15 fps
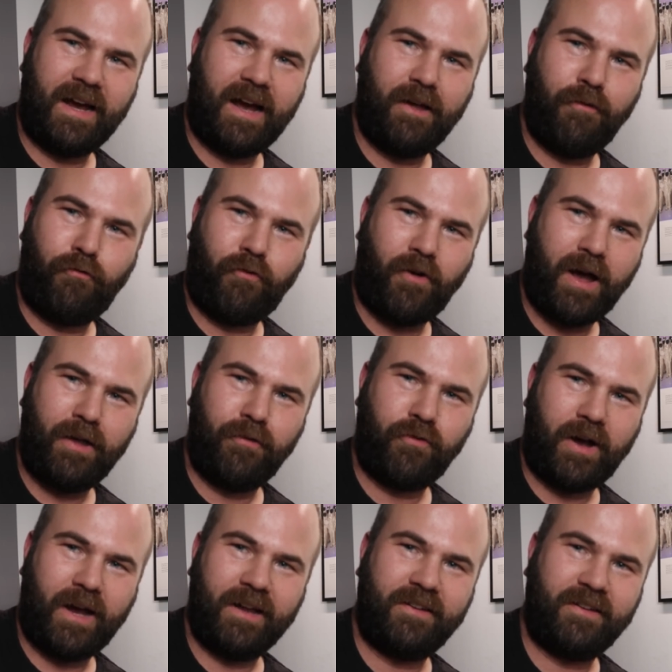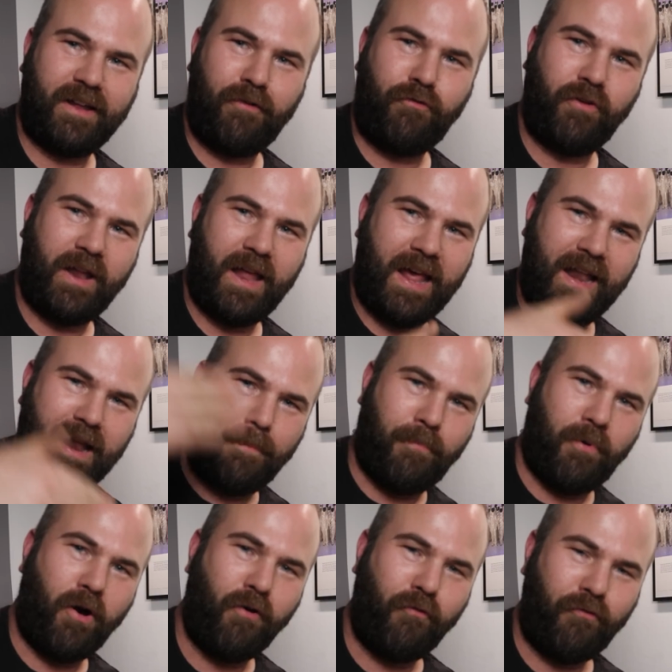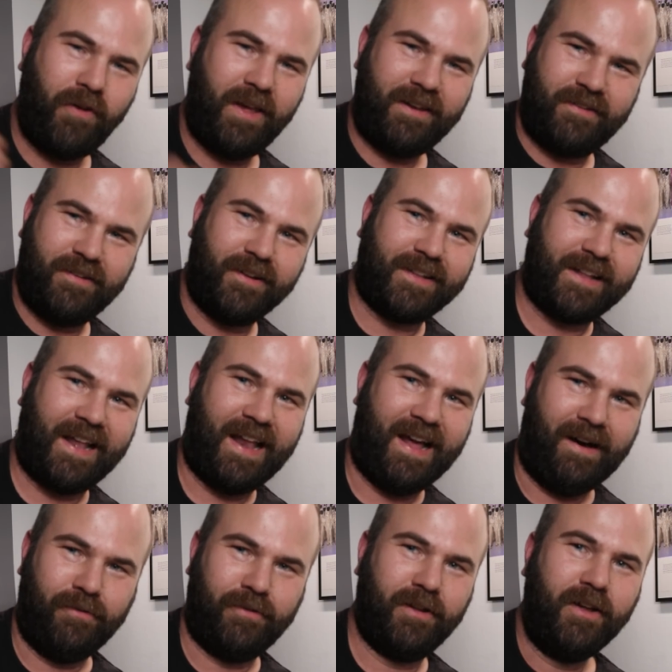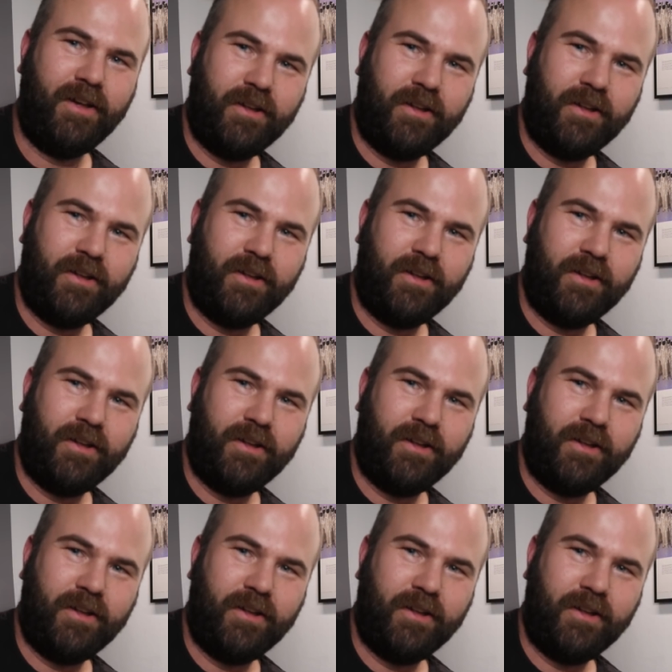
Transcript: i five, i seven and above is not allowed.